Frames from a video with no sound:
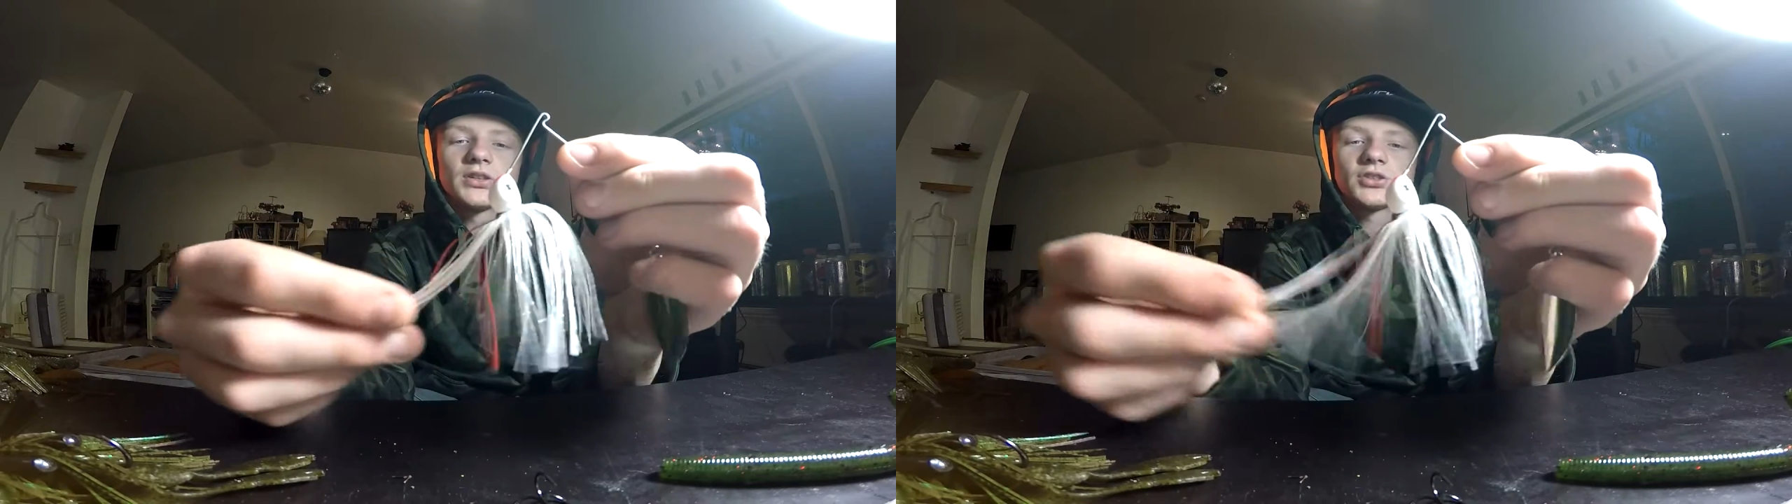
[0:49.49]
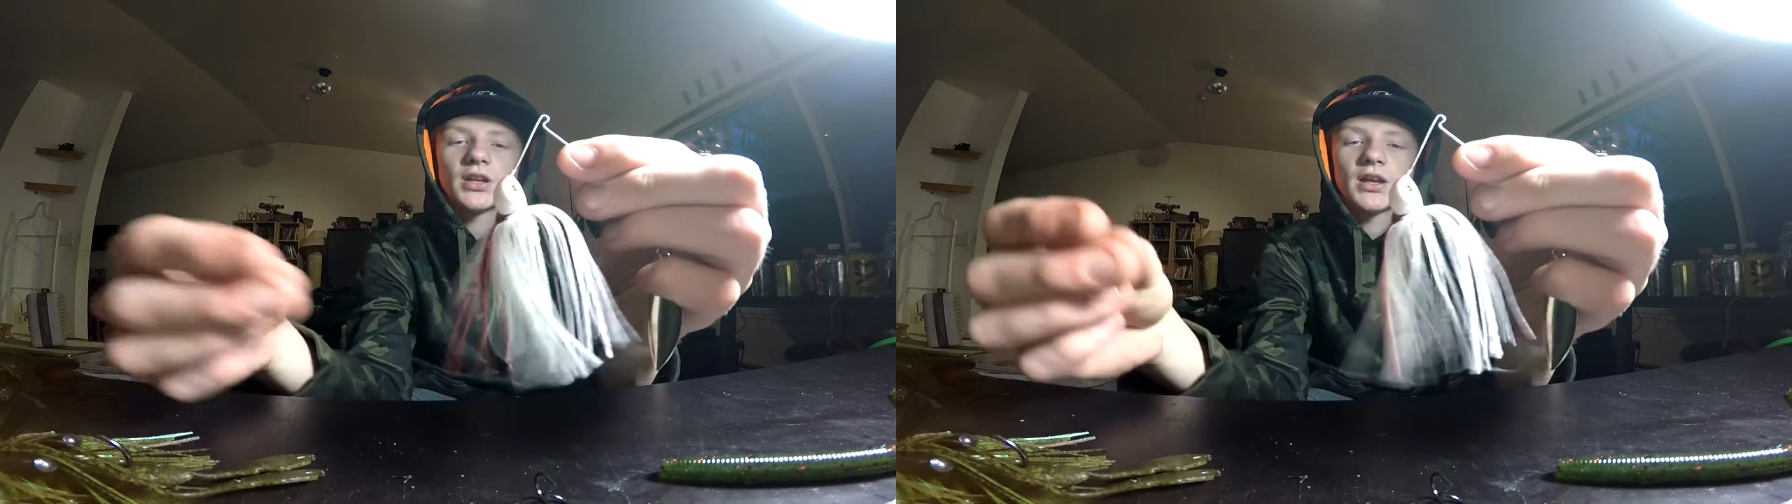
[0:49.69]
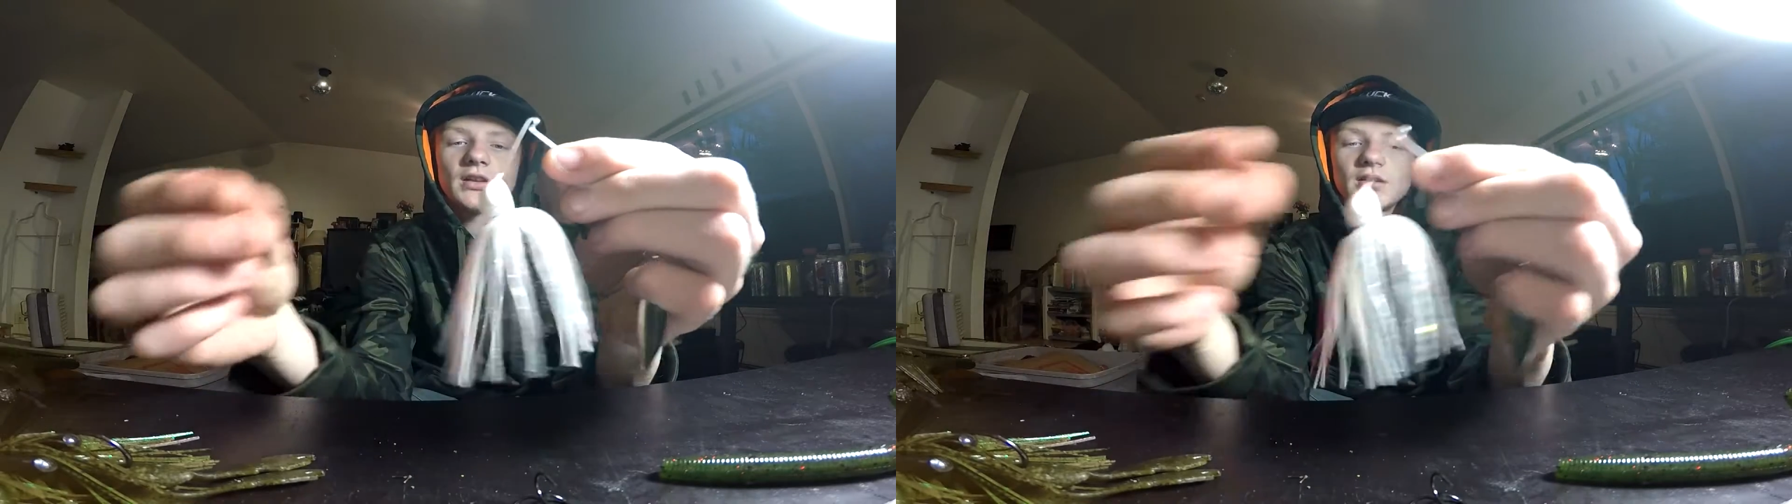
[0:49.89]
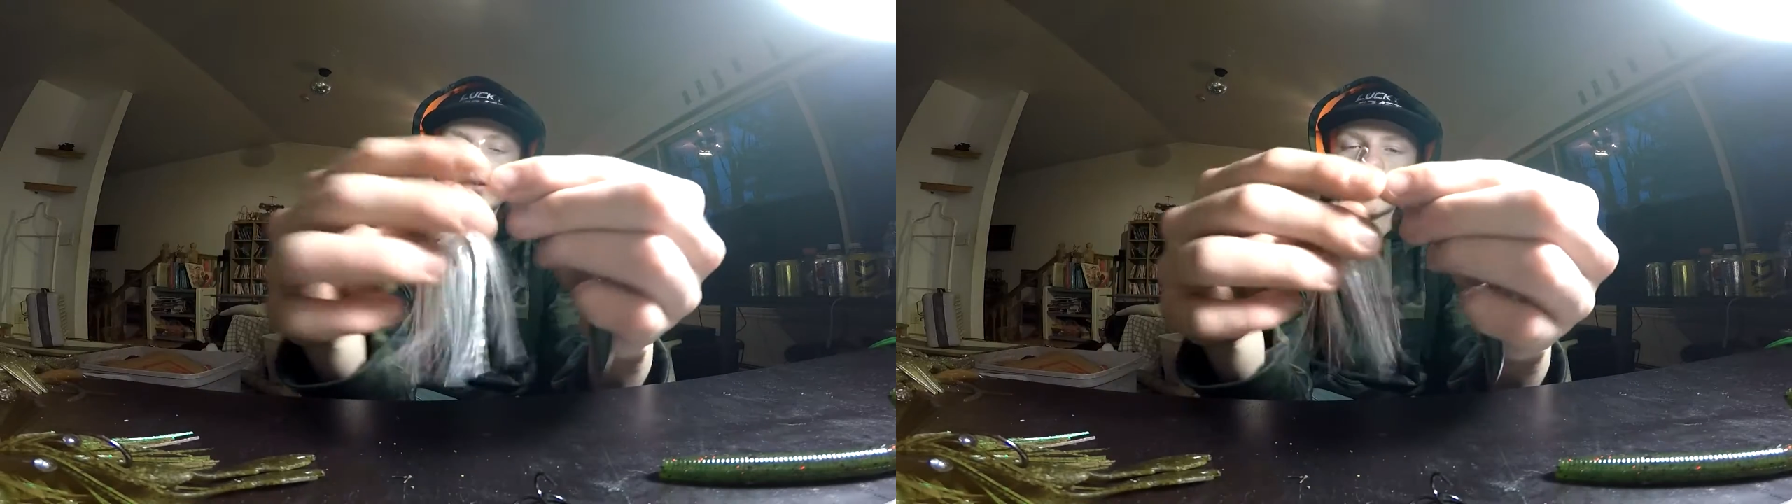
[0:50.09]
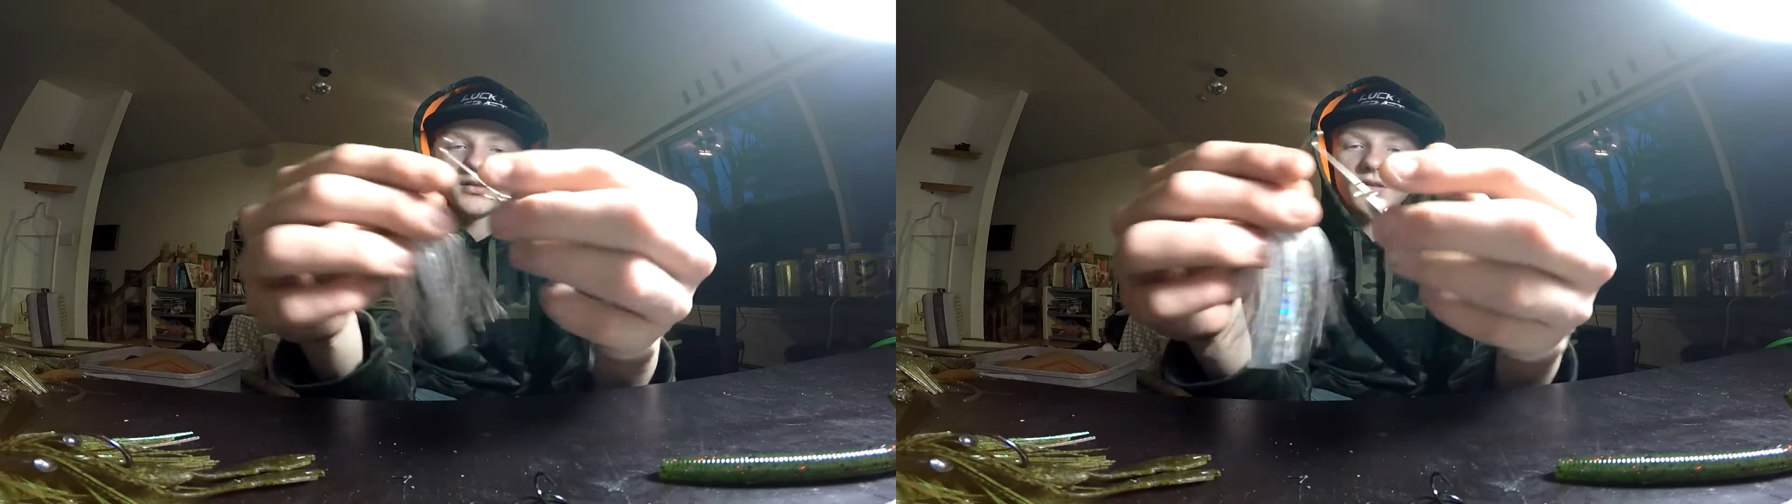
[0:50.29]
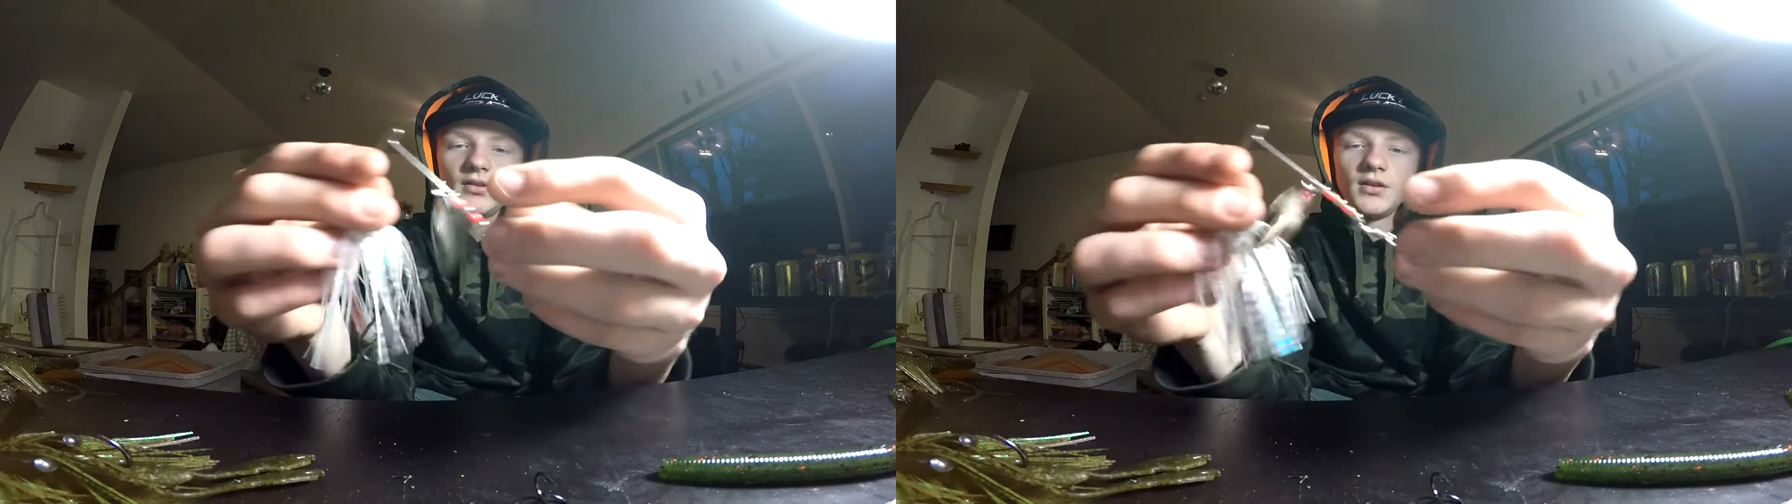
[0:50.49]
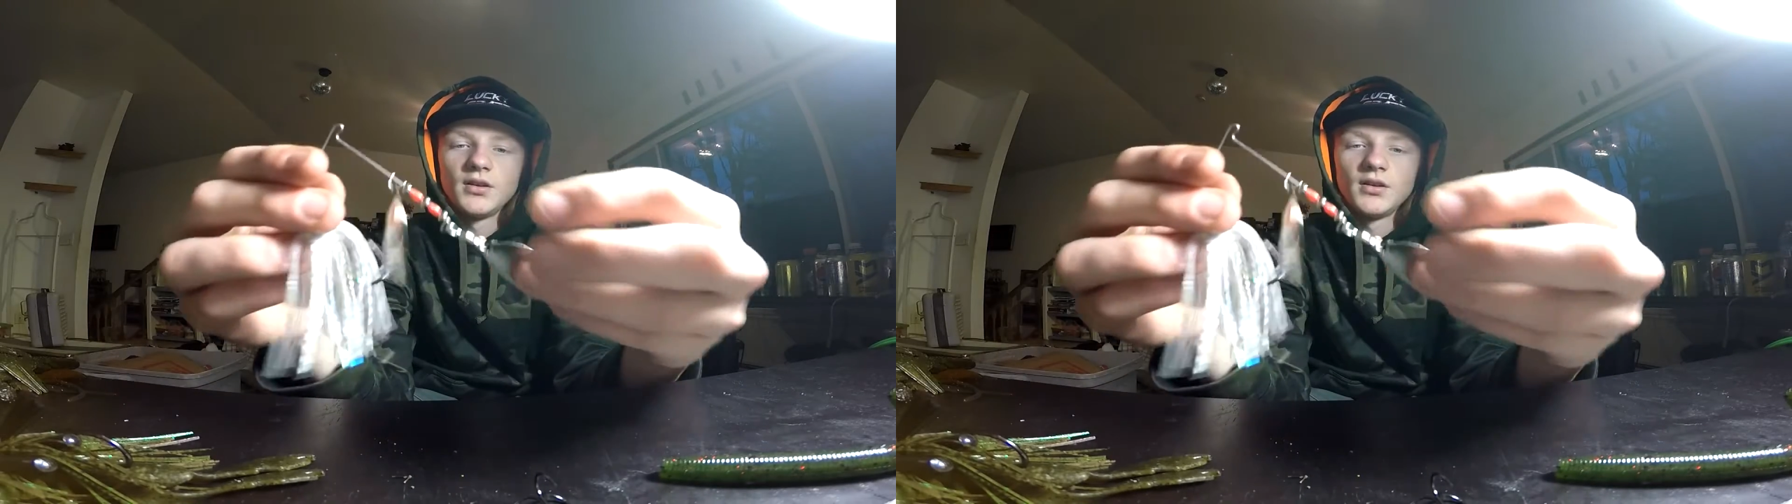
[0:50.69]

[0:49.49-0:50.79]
shad color.